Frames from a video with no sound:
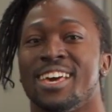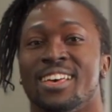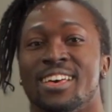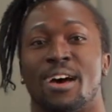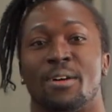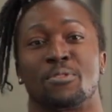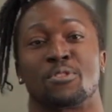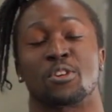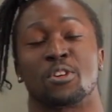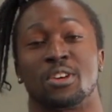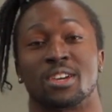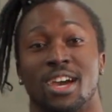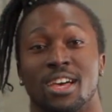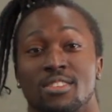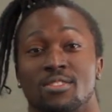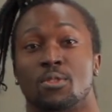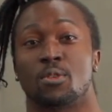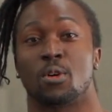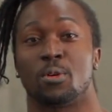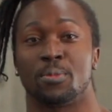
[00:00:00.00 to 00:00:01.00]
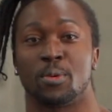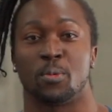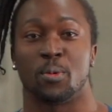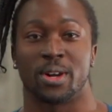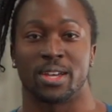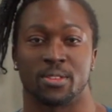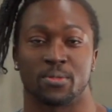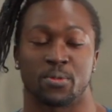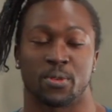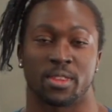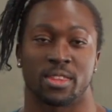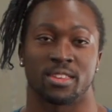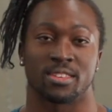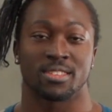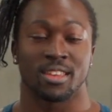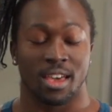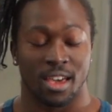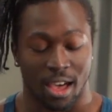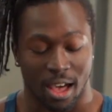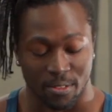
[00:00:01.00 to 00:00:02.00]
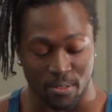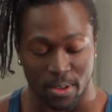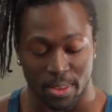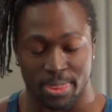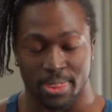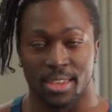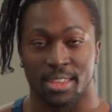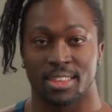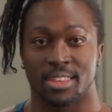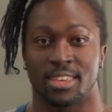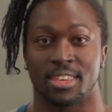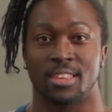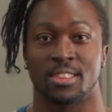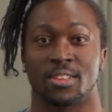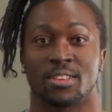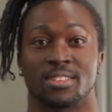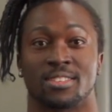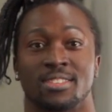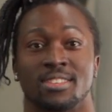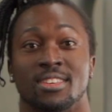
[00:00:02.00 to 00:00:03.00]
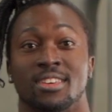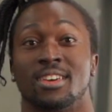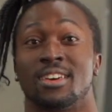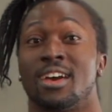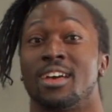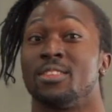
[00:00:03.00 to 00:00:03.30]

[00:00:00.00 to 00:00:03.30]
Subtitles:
I'm sure you guys have all been waiting for this. I've got 30 kilos here.